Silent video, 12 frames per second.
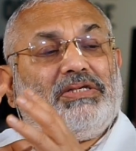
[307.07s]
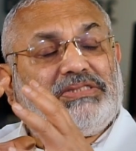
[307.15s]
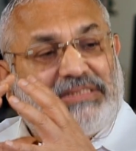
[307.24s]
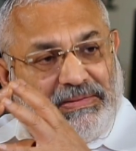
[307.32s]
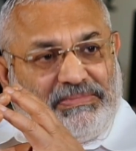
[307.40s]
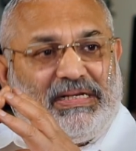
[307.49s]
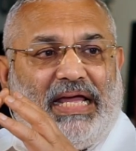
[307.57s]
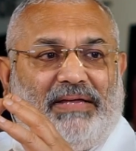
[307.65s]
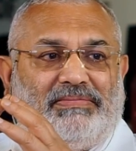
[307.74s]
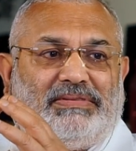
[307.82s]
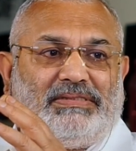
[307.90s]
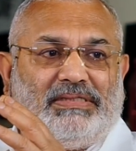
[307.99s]

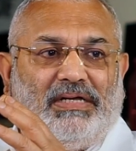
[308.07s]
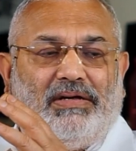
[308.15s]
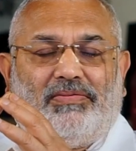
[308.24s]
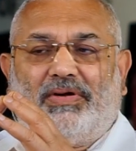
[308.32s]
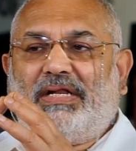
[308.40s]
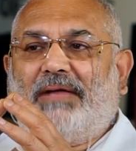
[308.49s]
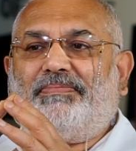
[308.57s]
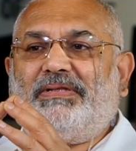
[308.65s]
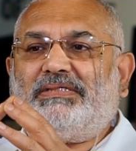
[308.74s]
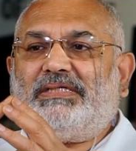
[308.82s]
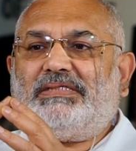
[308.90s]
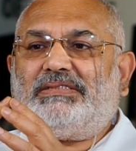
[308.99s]
sometimes what
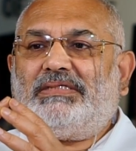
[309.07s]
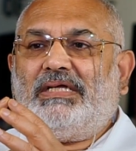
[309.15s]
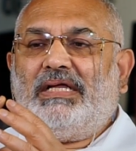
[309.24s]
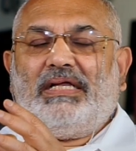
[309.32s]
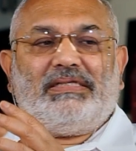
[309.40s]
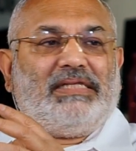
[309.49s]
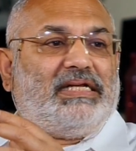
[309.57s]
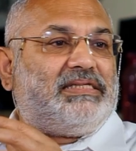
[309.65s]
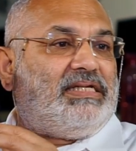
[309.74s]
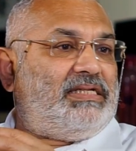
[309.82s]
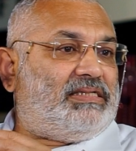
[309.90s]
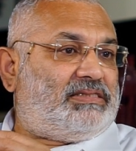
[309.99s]
happens is that
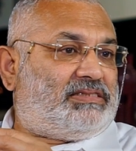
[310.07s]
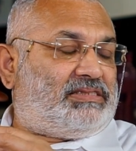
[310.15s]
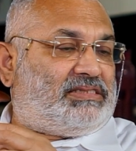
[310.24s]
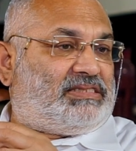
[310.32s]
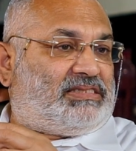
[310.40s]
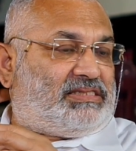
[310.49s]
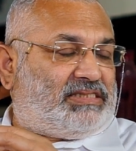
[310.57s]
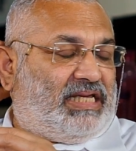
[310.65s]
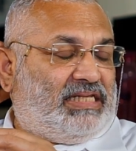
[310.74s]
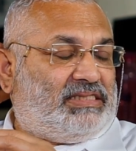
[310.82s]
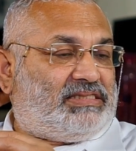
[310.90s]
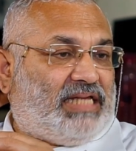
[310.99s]
the
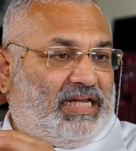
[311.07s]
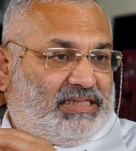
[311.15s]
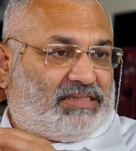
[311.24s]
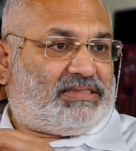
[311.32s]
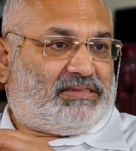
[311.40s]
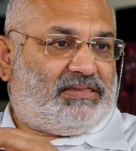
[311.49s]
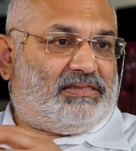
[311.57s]
skin cells,